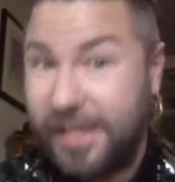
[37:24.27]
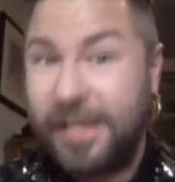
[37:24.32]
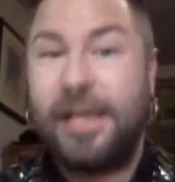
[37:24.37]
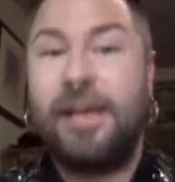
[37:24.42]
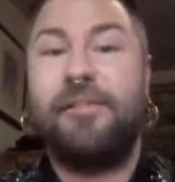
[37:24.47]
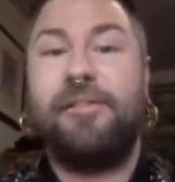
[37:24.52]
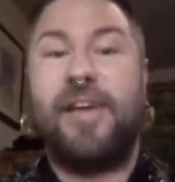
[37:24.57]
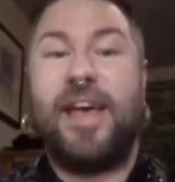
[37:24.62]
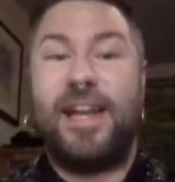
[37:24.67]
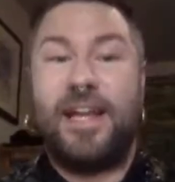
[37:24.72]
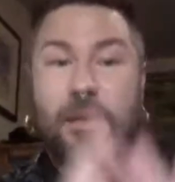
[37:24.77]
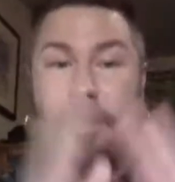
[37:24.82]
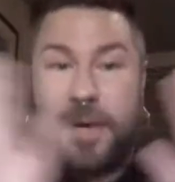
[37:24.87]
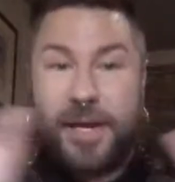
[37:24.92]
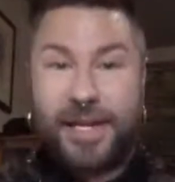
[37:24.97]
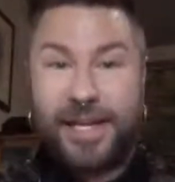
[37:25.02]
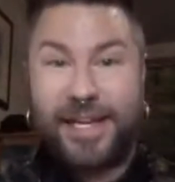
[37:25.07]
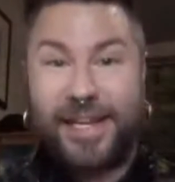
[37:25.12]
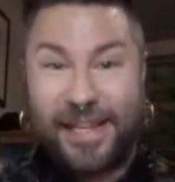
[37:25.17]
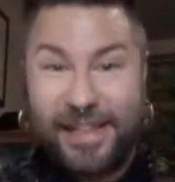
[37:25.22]
If
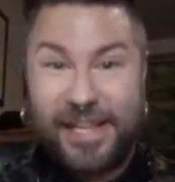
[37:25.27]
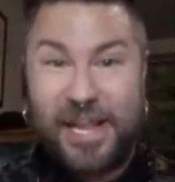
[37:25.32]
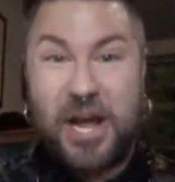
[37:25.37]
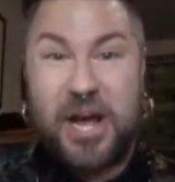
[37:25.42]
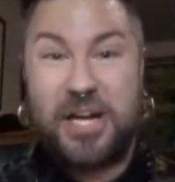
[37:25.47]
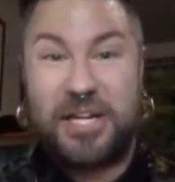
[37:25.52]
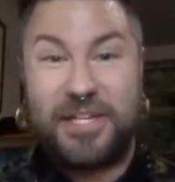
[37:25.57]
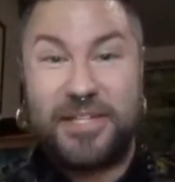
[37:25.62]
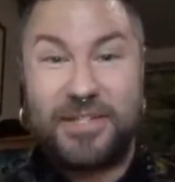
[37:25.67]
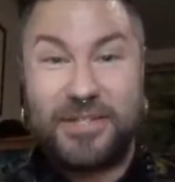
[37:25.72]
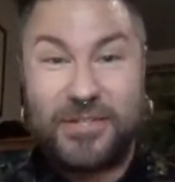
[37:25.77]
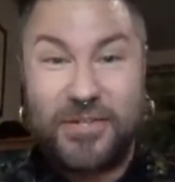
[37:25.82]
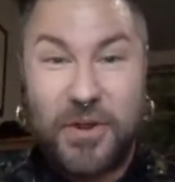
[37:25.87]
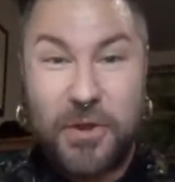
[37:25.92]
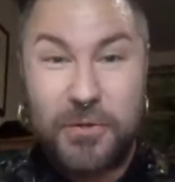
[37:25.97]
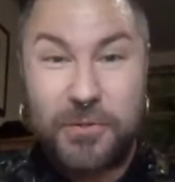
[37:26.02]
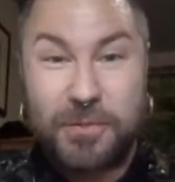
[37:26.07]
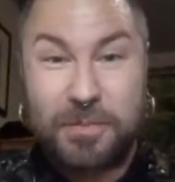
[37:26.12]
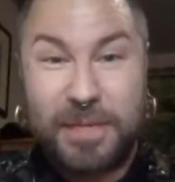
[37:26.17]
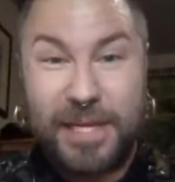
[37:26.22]
anybody in the audience
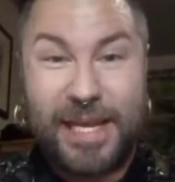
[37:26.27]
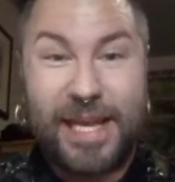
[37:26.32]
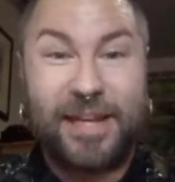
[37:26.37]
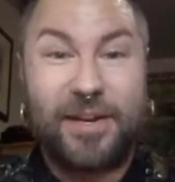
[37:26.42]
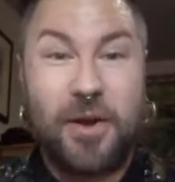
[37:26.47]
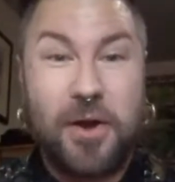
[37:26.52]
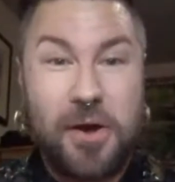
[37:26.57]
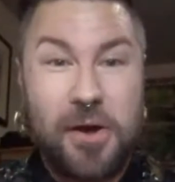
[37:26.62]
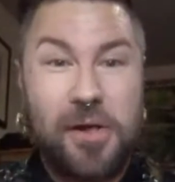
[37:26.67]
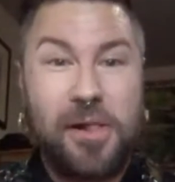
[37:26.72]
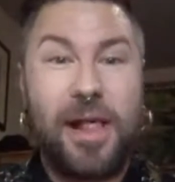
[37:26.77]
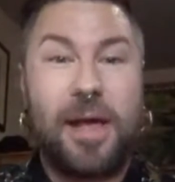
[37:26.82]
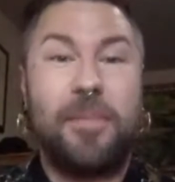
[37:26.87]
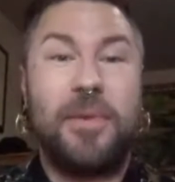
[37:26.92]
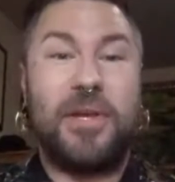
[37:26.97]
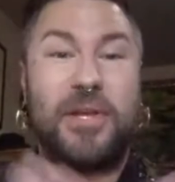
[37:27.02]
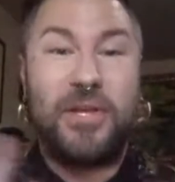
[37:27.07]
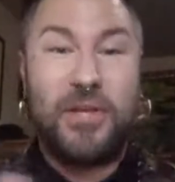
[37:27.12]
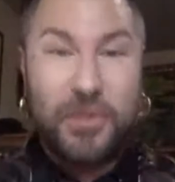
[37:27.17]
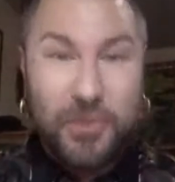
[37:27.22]
knows me at all, I'm
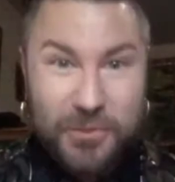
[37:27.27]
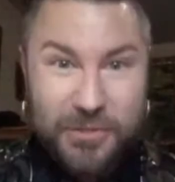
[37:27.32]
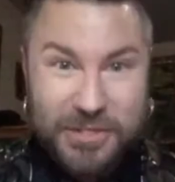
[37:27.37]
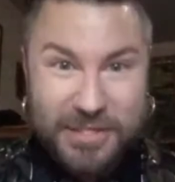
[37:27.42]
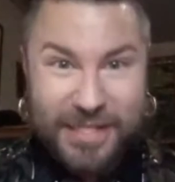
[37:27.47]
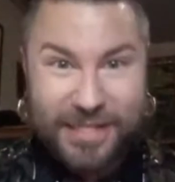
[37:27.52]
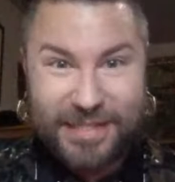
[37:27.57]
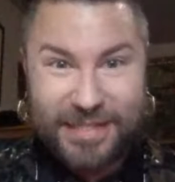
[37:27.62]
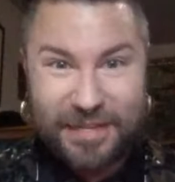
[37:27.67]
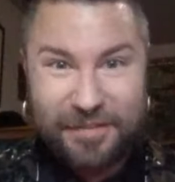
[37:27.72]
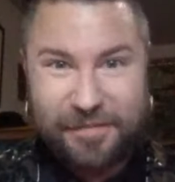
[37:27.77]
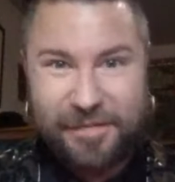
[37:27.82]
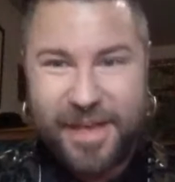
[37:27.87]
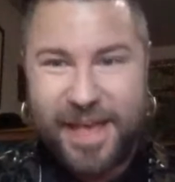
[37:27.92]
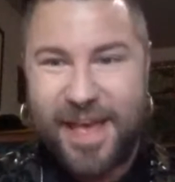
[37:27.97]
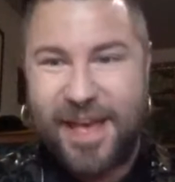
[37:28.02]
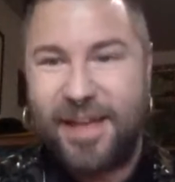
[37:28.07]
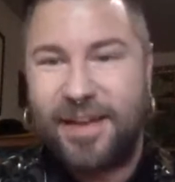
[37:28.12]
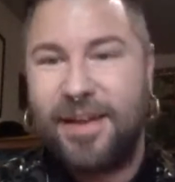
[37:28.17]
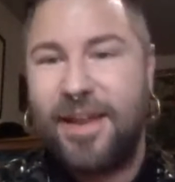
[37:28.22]
a huge Disney
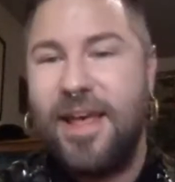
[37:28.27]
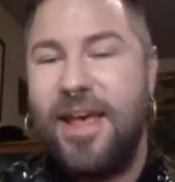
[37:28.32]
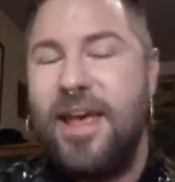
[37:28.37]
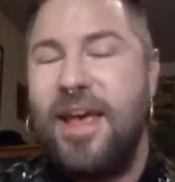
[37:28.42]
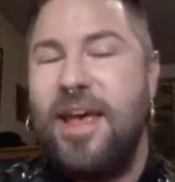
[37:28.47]
fan.